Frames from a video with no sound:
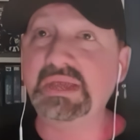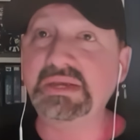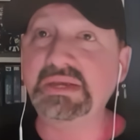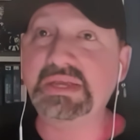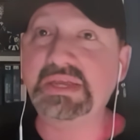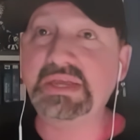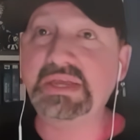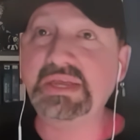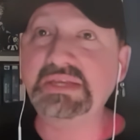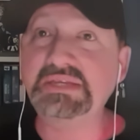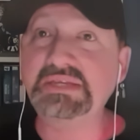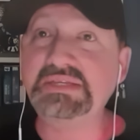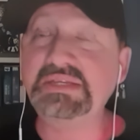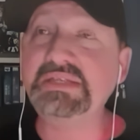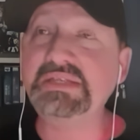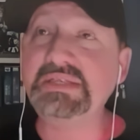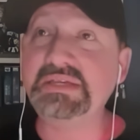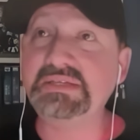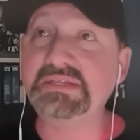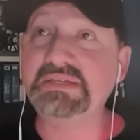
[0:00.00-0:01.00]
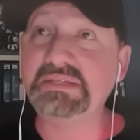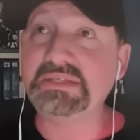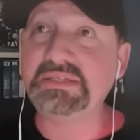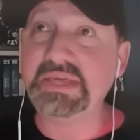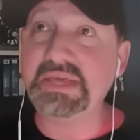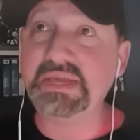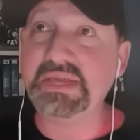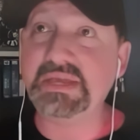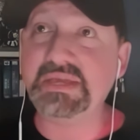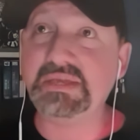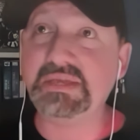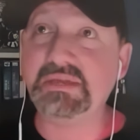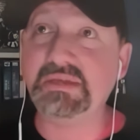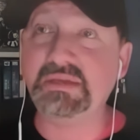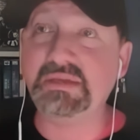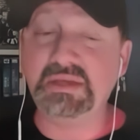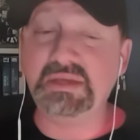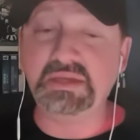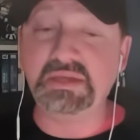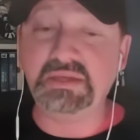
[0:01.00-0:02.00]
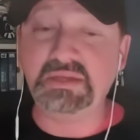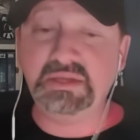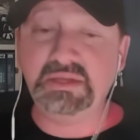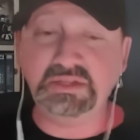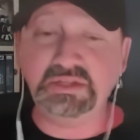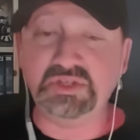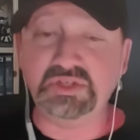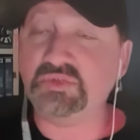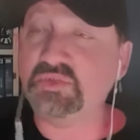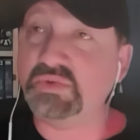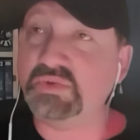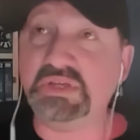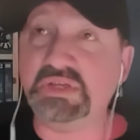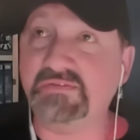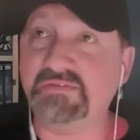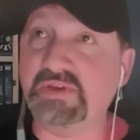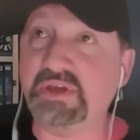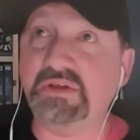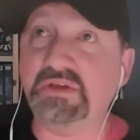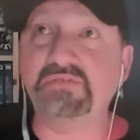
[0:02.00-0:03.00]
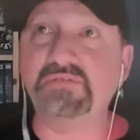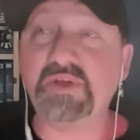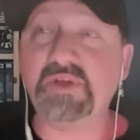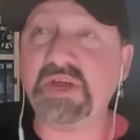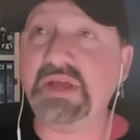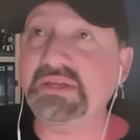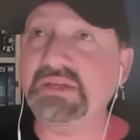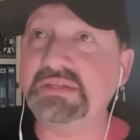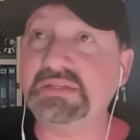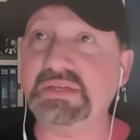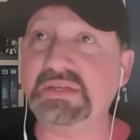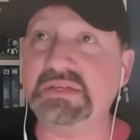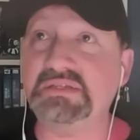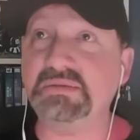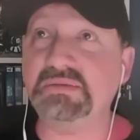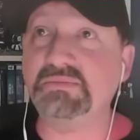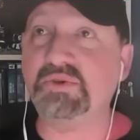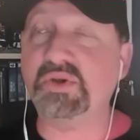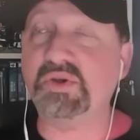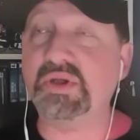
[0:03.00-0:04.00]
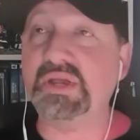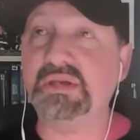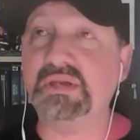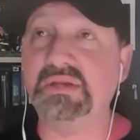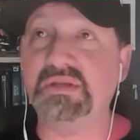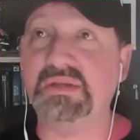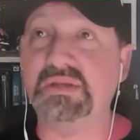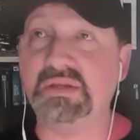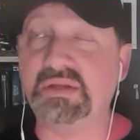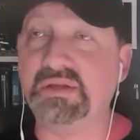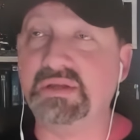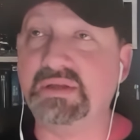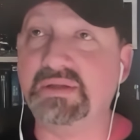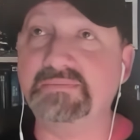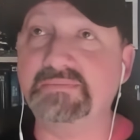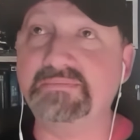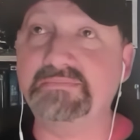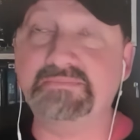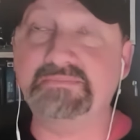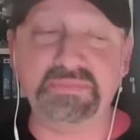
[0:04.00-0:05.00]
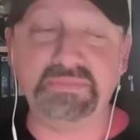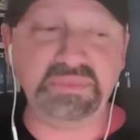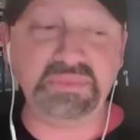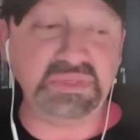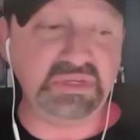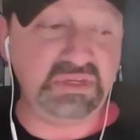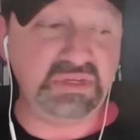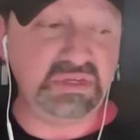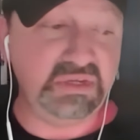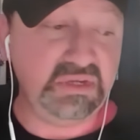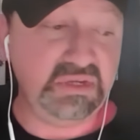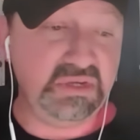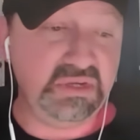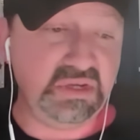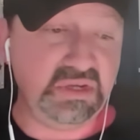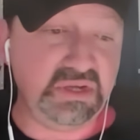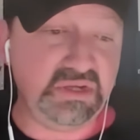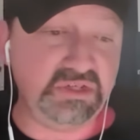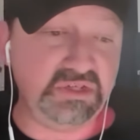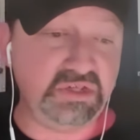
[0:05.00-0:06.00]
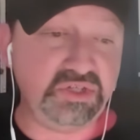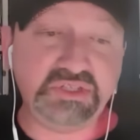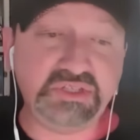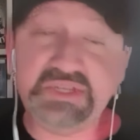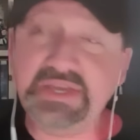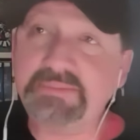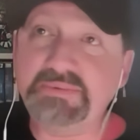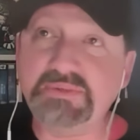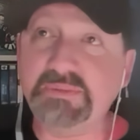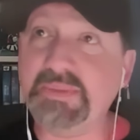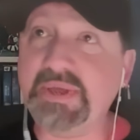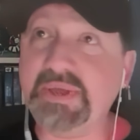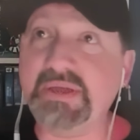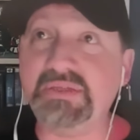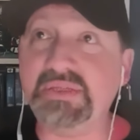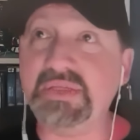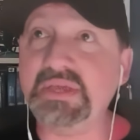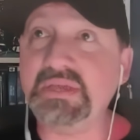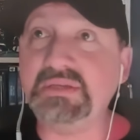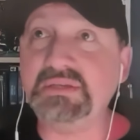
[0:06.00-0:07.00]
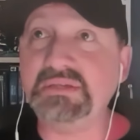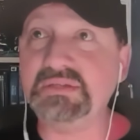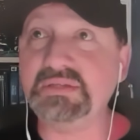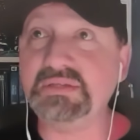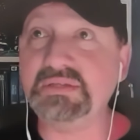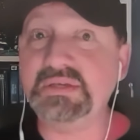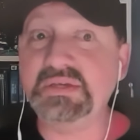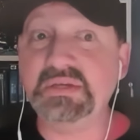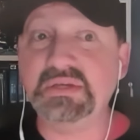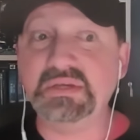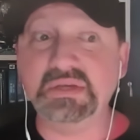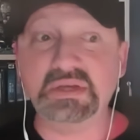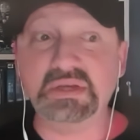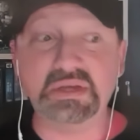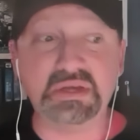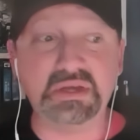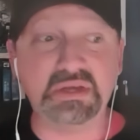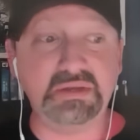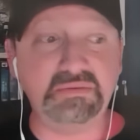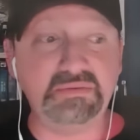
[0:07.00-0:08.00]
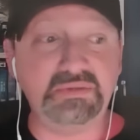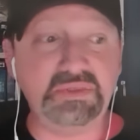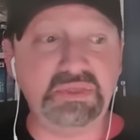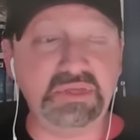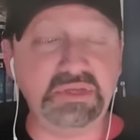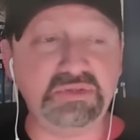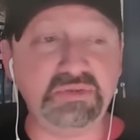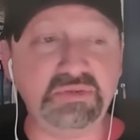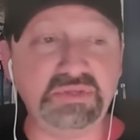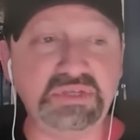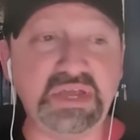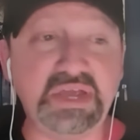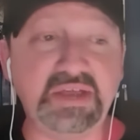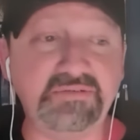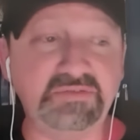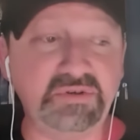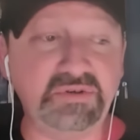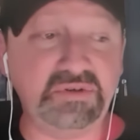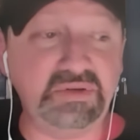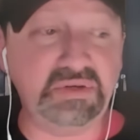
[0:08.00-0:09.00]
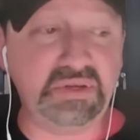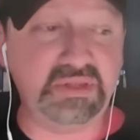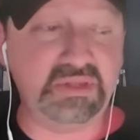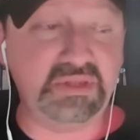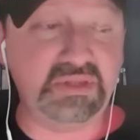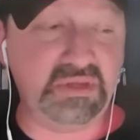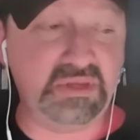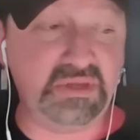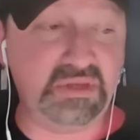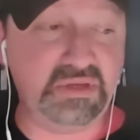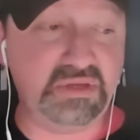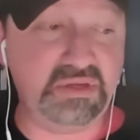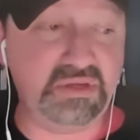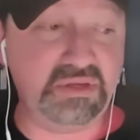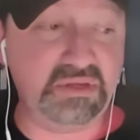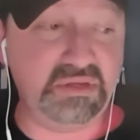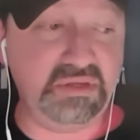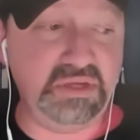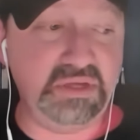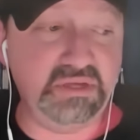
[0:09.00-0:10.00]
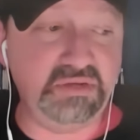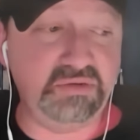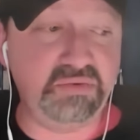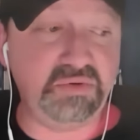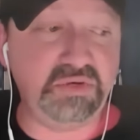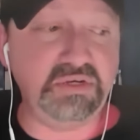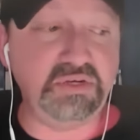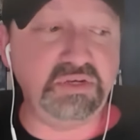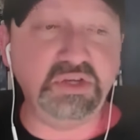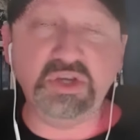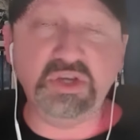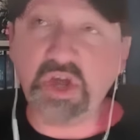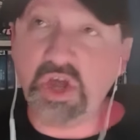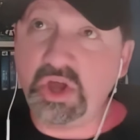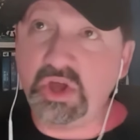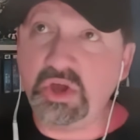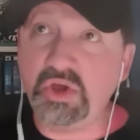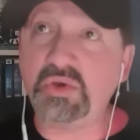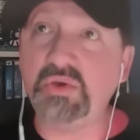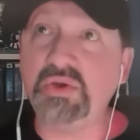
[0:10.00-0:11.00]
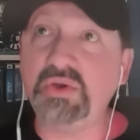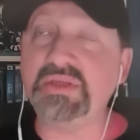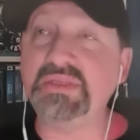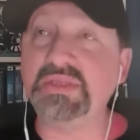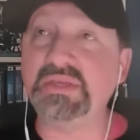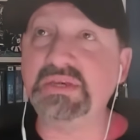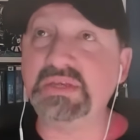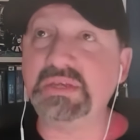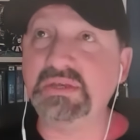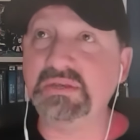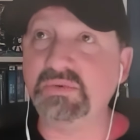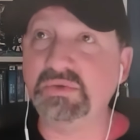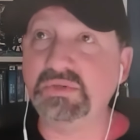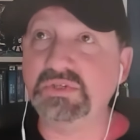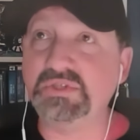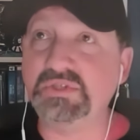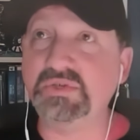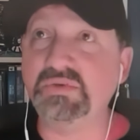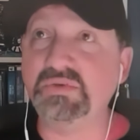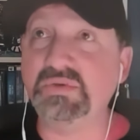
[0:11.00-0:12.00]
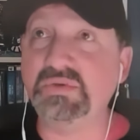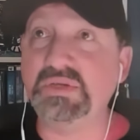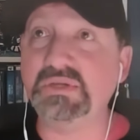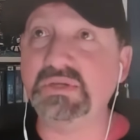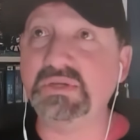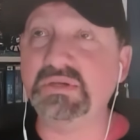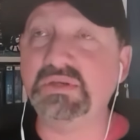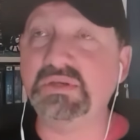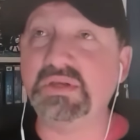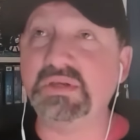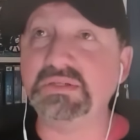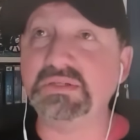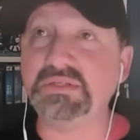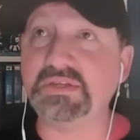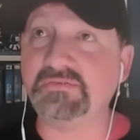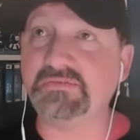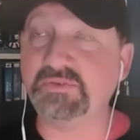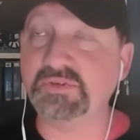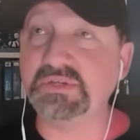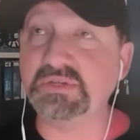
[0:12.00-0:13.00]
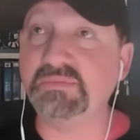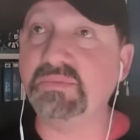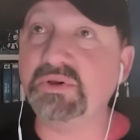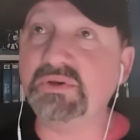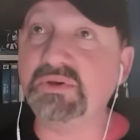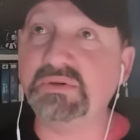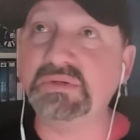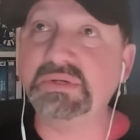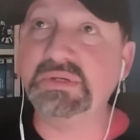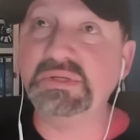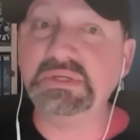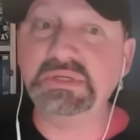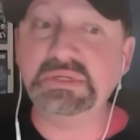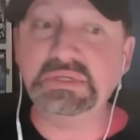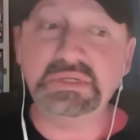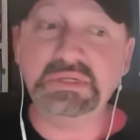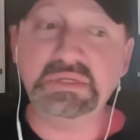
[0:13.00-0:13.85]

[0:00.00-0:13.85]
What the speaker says: And he did this thing. He just would give out advice. He had some great just tips about things. This was after he had written Go, and then he was doing stuff for Tim Burton,